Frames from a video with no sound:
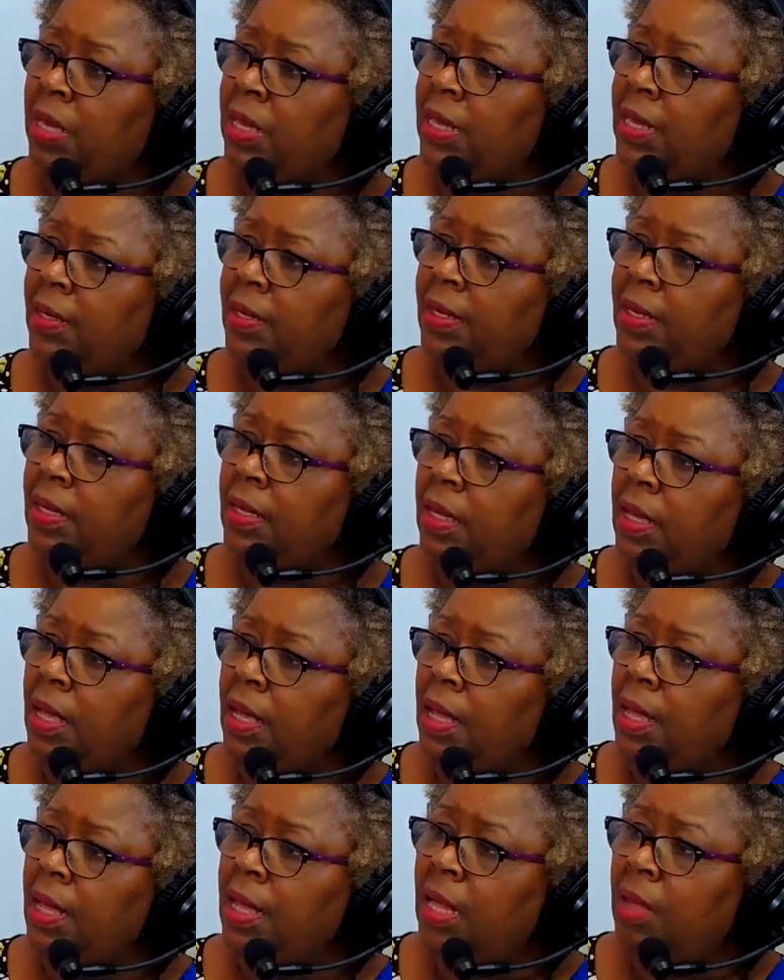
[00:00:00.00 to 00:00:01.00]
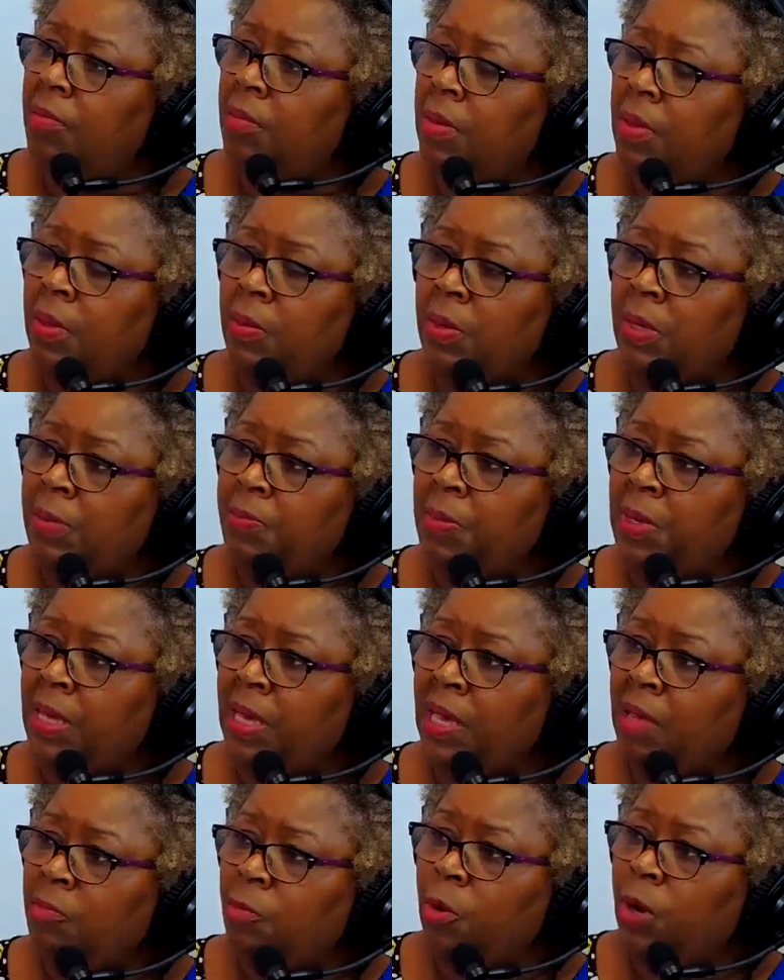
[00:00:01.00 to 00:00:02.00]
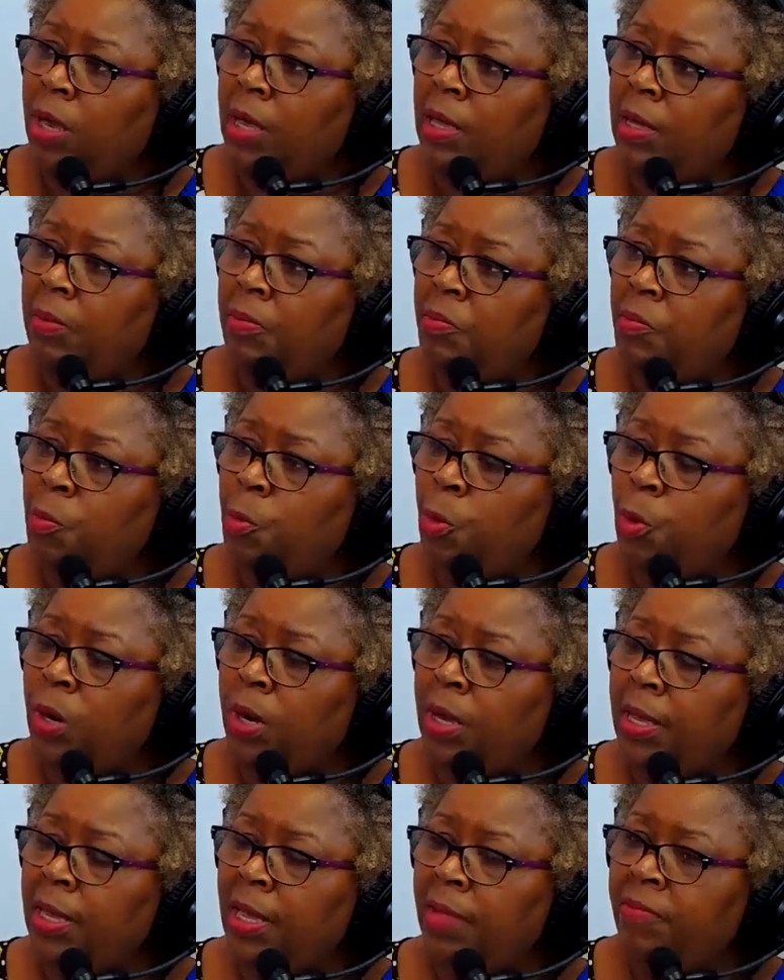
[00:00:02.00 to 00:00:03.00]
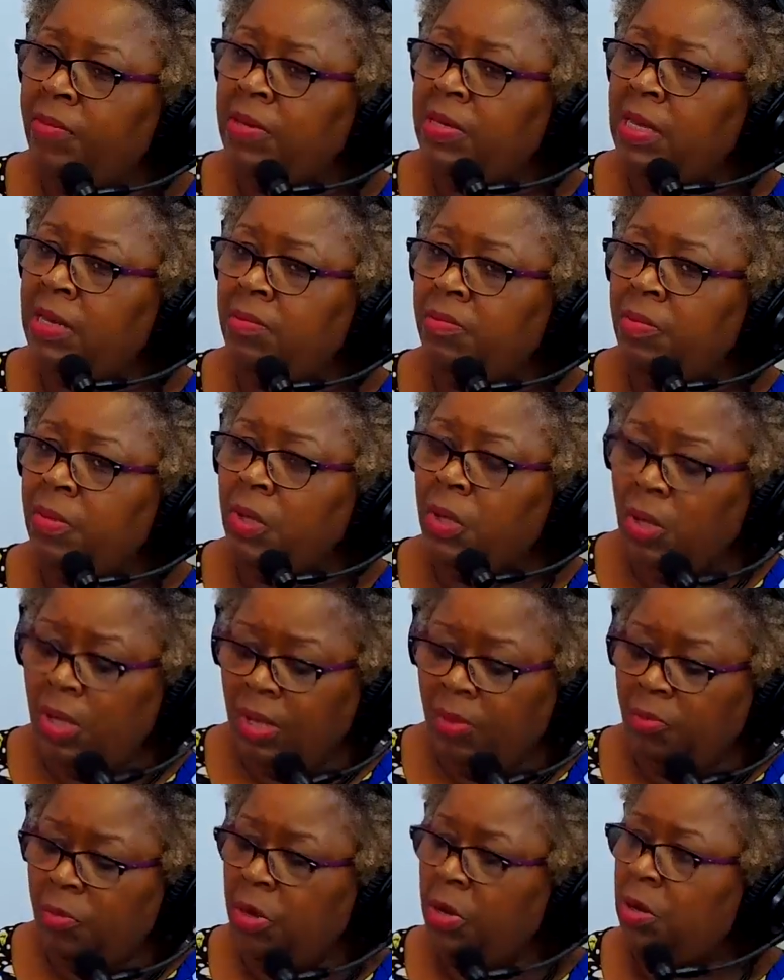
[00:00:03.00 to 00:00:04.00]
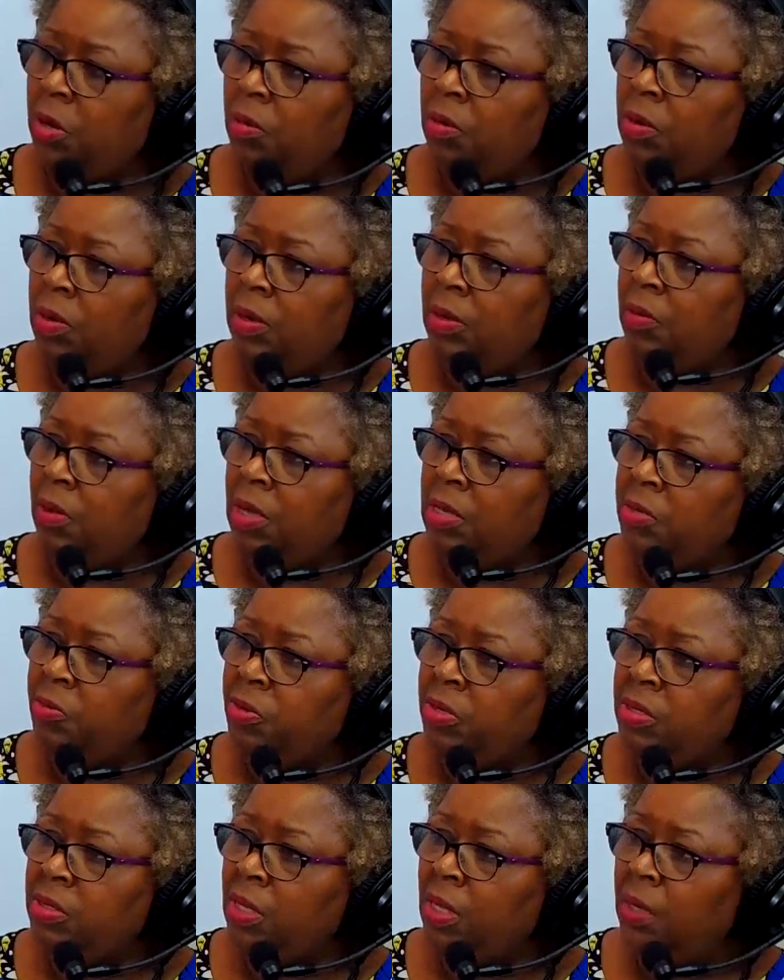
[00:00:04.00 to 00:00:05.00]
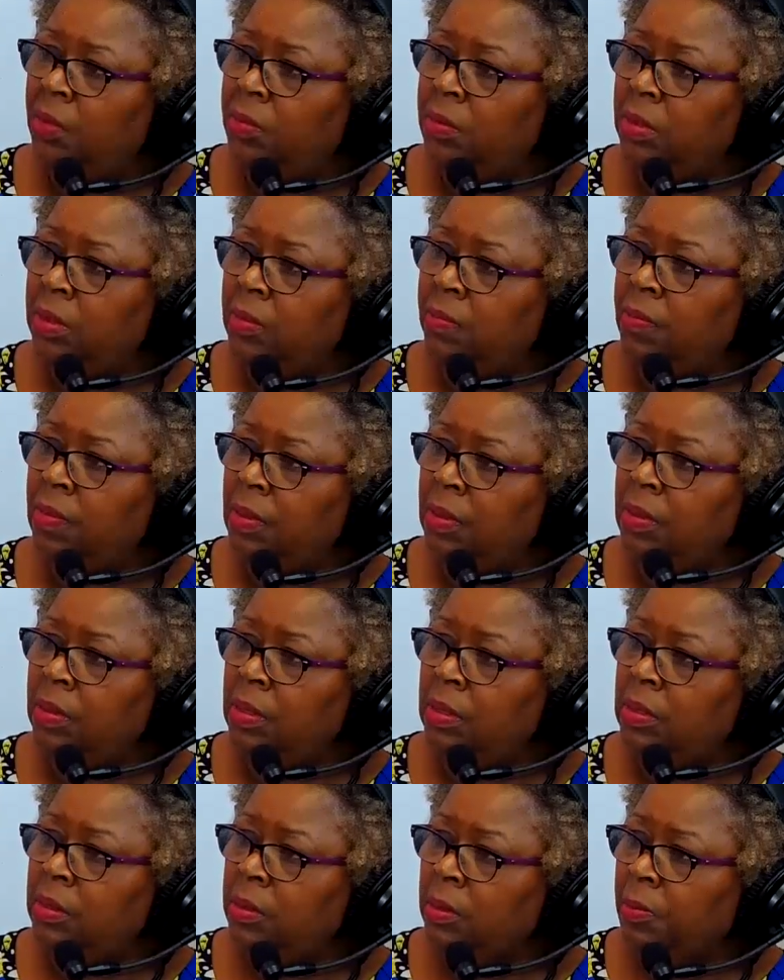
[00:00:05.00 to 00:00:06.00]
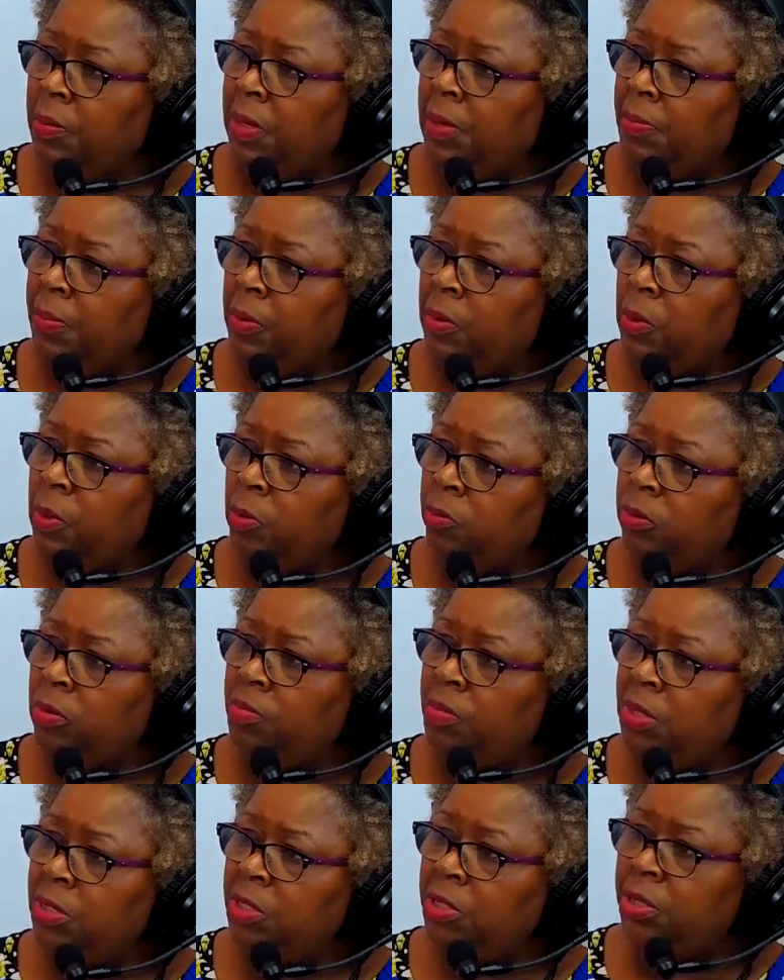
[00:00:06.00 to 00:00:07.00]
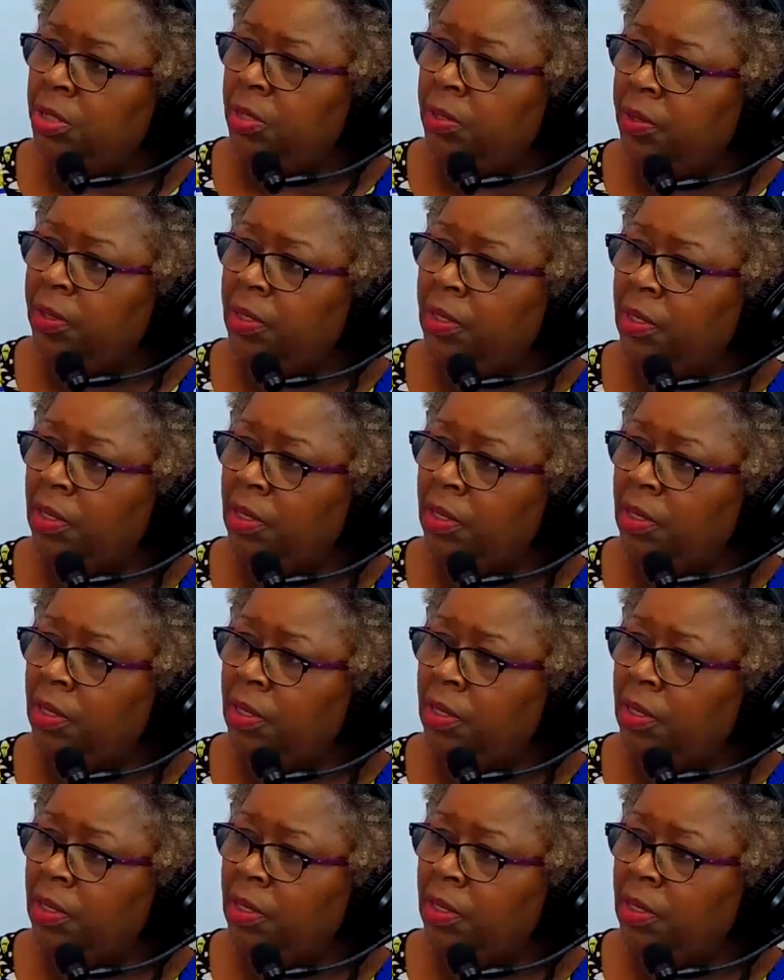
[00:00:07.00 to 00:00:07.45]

healing became more evident, as a result of these two people who will be sharing